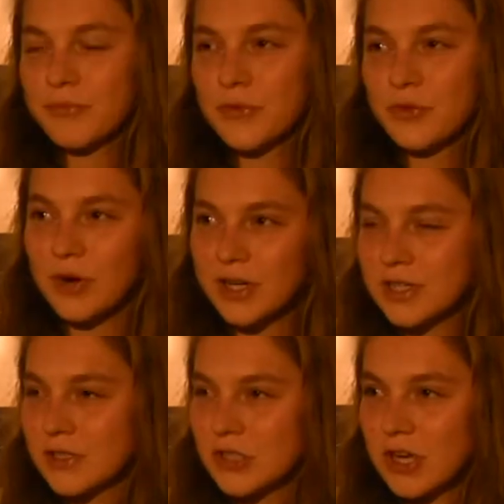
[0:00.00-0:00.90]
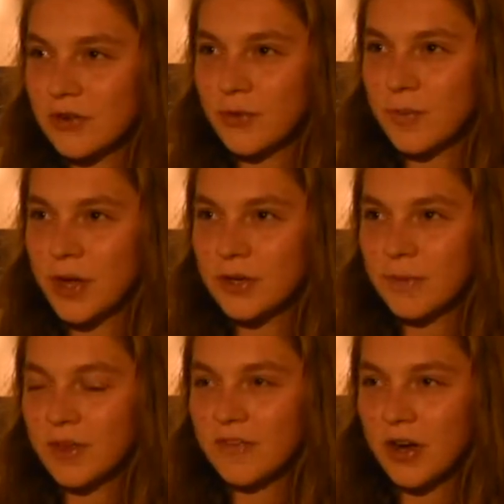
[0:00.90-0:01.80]
The writing style
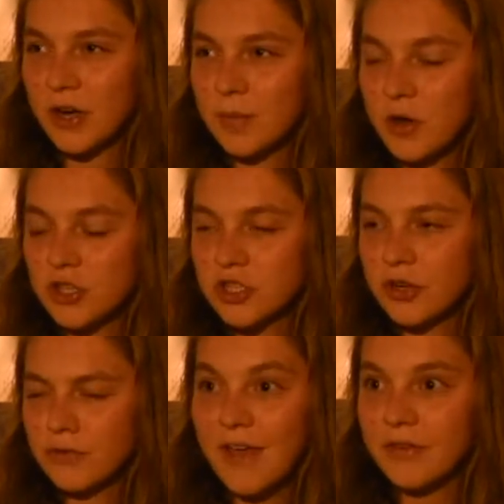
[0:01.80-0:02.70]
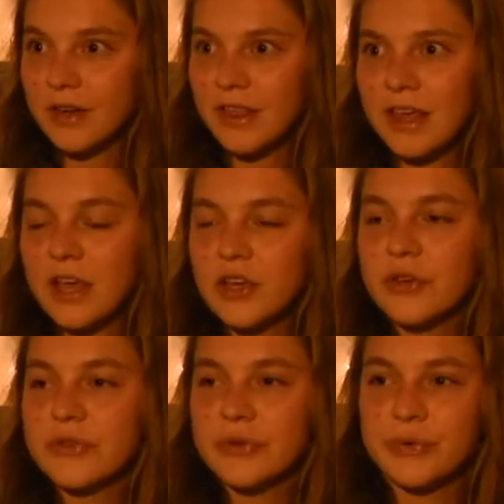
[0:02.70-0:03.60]
reminded me very much of everything I
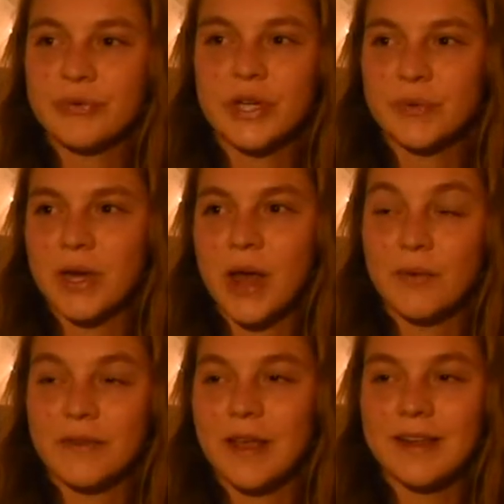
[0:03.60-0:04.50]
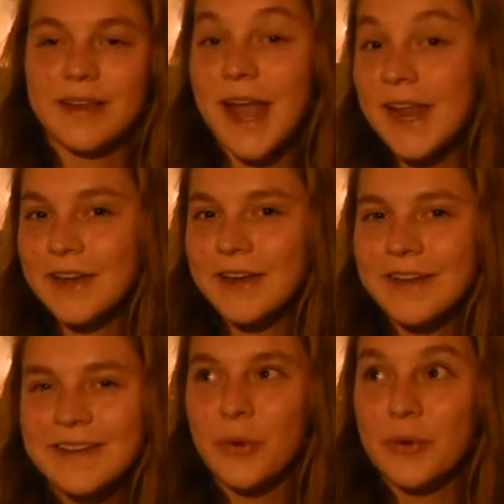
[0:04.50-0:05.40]
used to read when I was like 10,
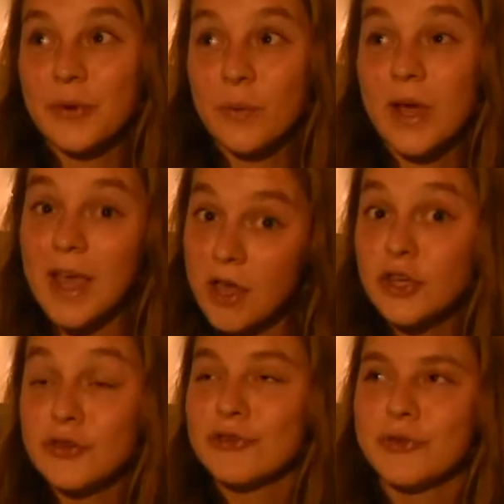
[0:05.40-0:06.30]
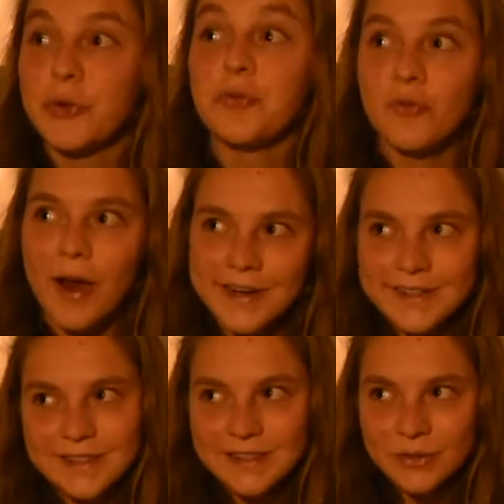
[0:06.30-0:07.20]
or the way I used to
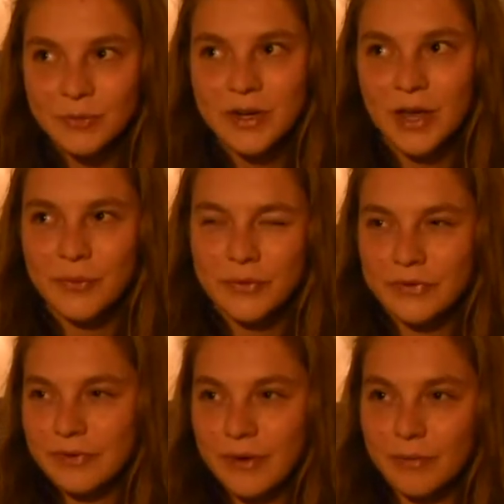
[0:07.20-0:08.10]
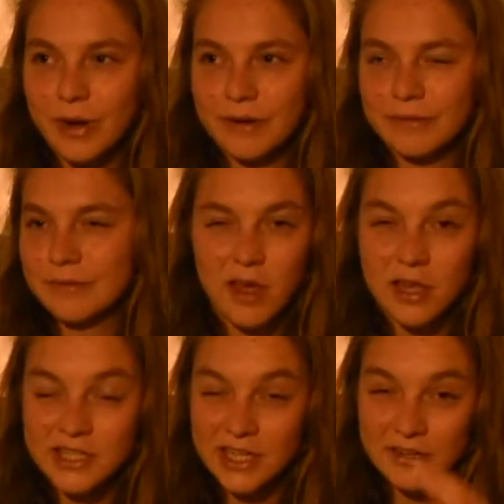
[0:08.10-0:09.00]
write when I was around
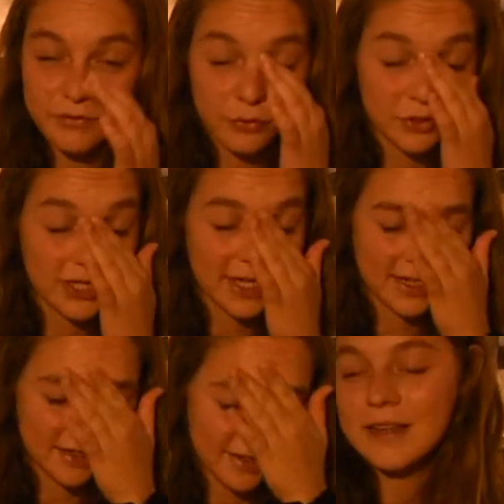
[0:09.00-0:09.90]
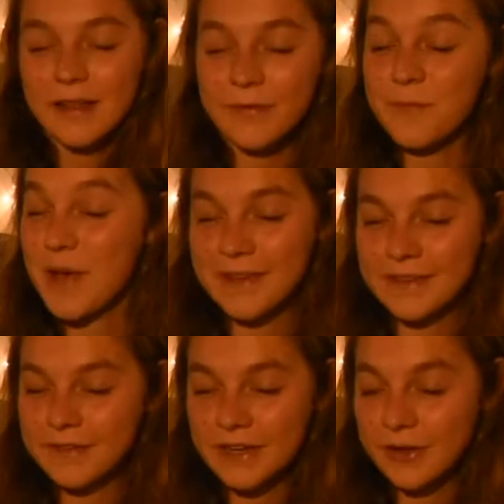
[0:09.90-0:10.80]
13, 14. That's
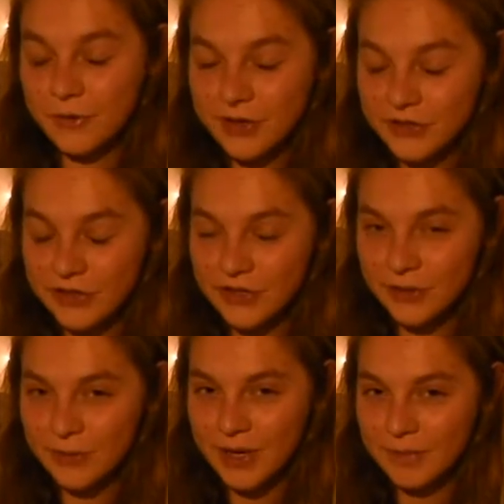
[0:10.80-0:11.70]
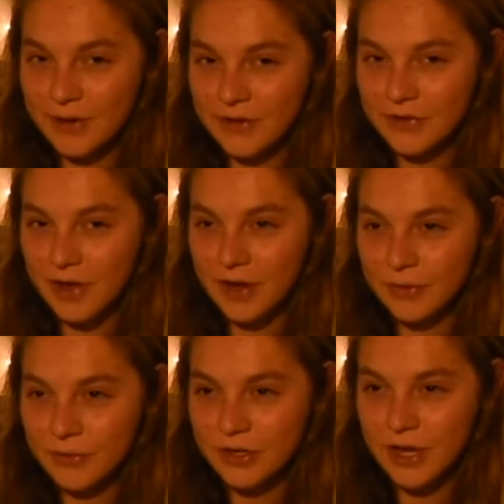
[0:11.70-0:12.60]
massively cringy to me because
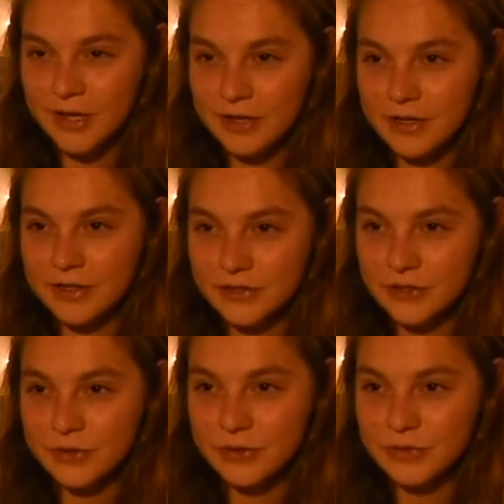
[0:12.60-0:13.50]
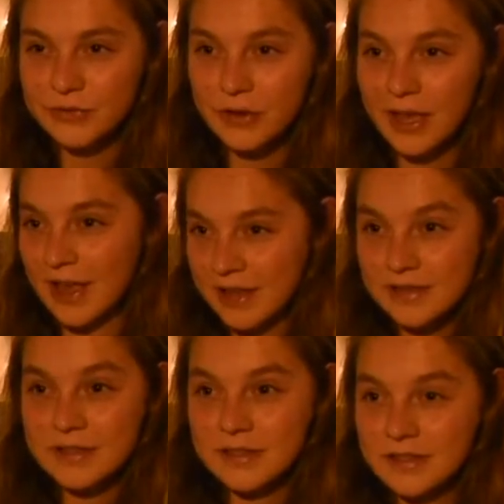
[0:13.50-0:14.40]
I would like to
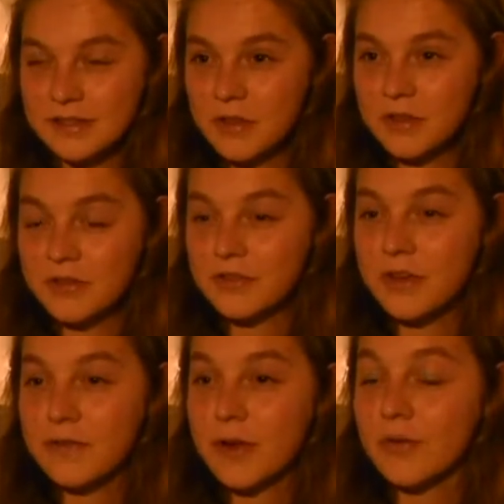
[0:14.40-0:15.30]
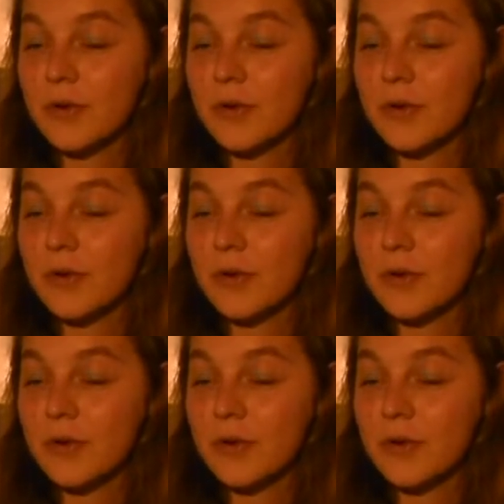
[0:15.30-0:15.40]
forget the stuff I